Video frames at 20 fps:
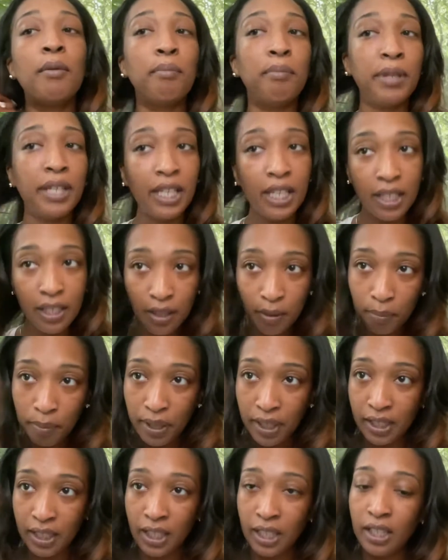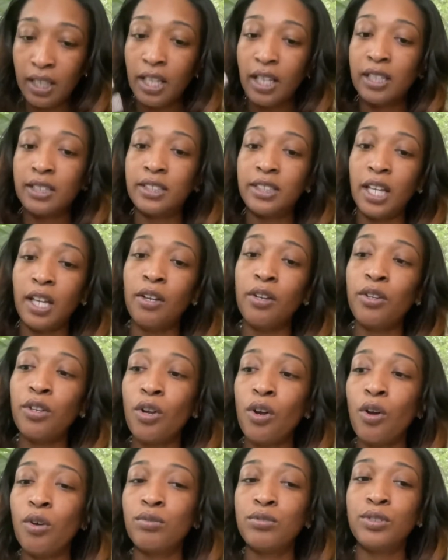be independent stand on
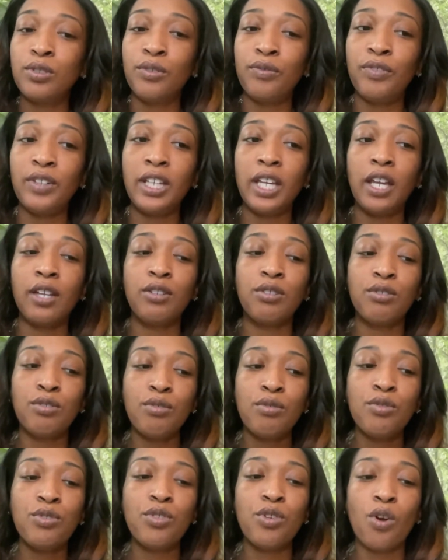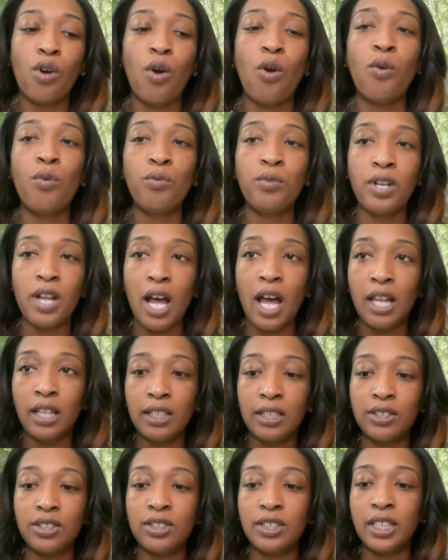your own two feet and use your own
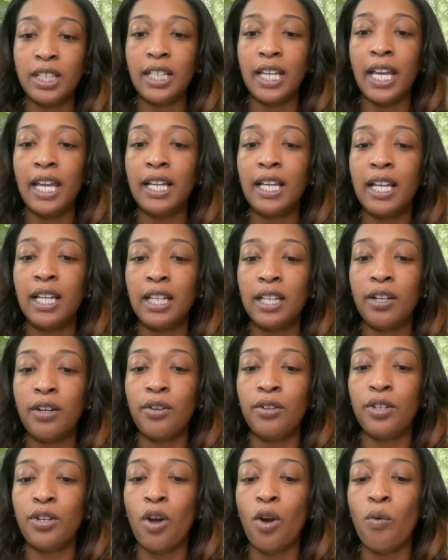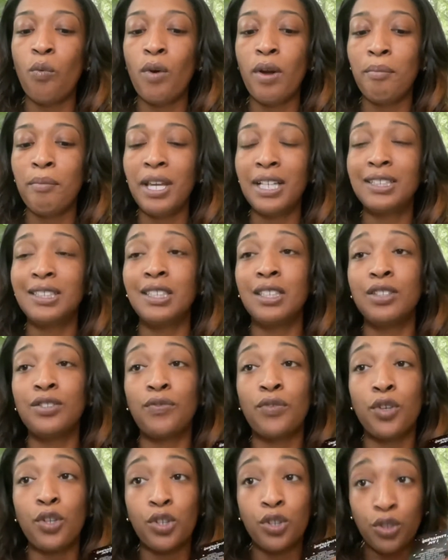knowledge to gain clarity on what makes sense
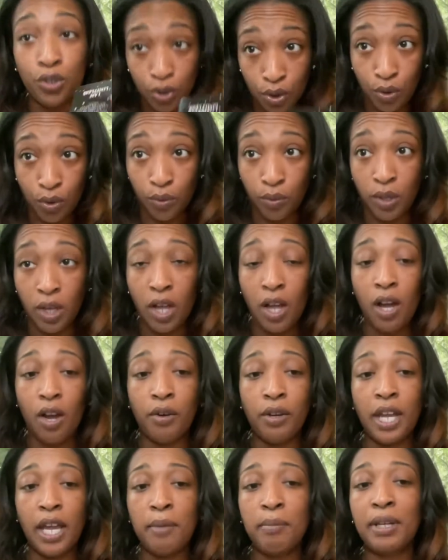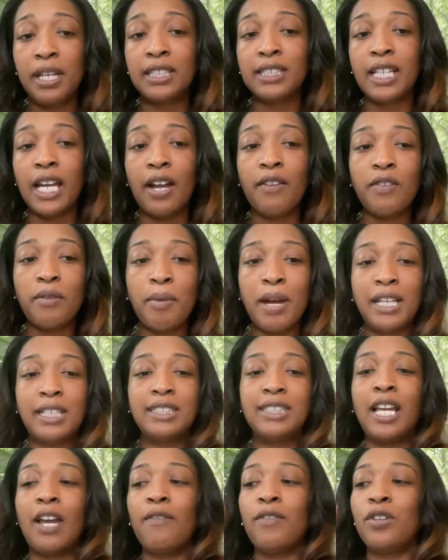for you okay because
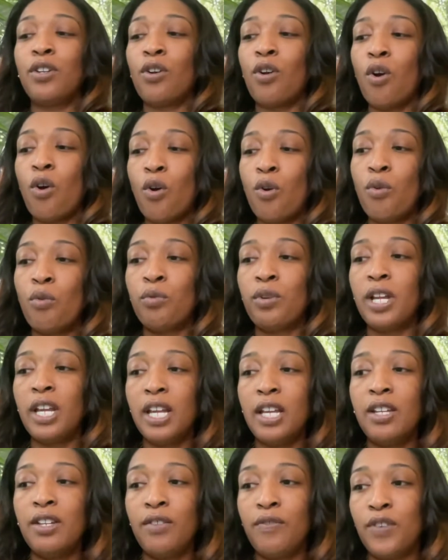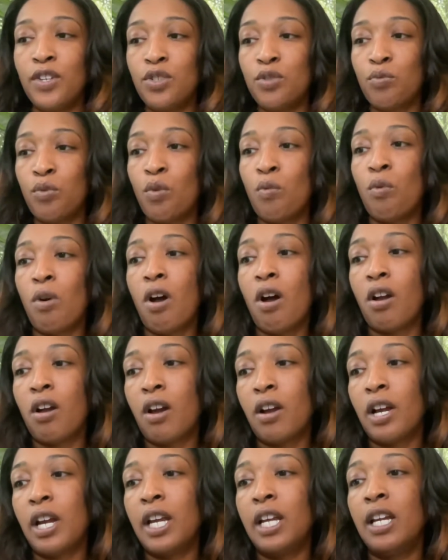everybody's having their own individual walk
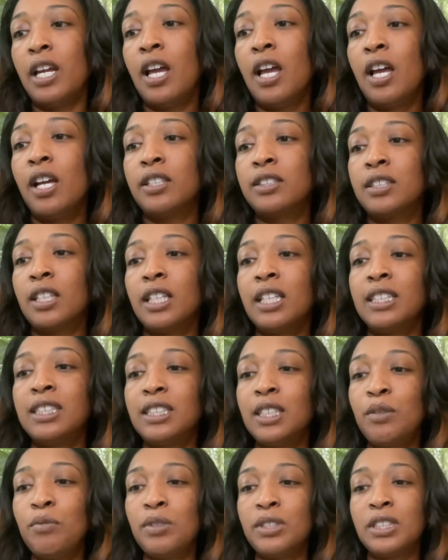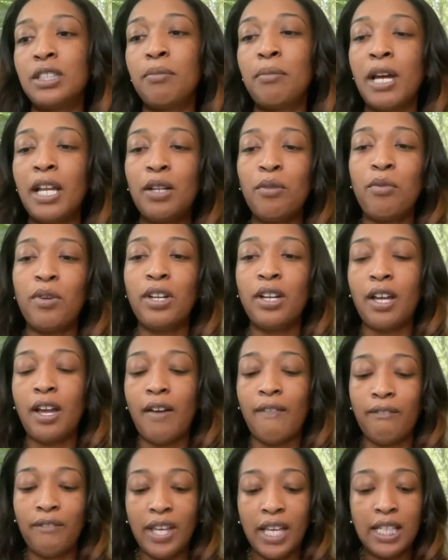all right so let's see what somebody want to
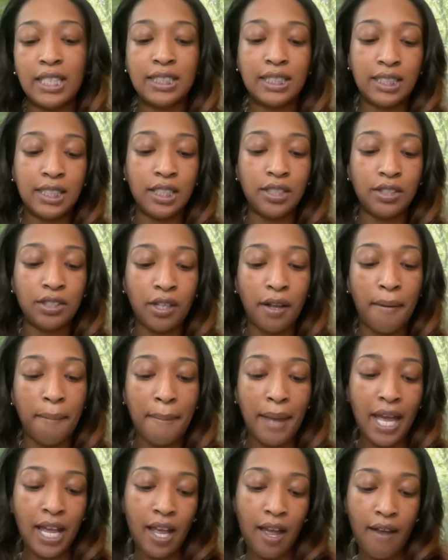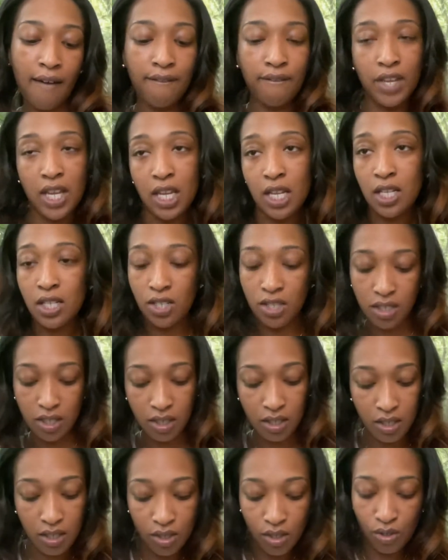confess these are my
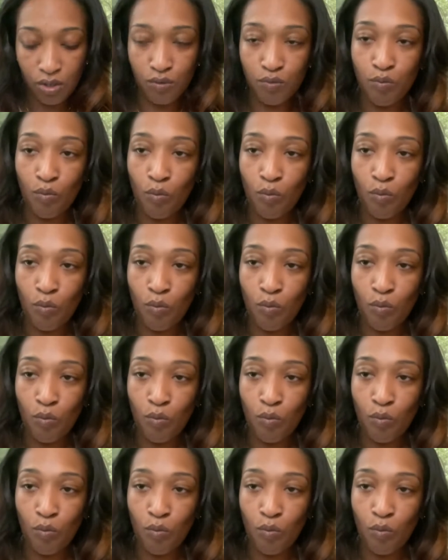confessions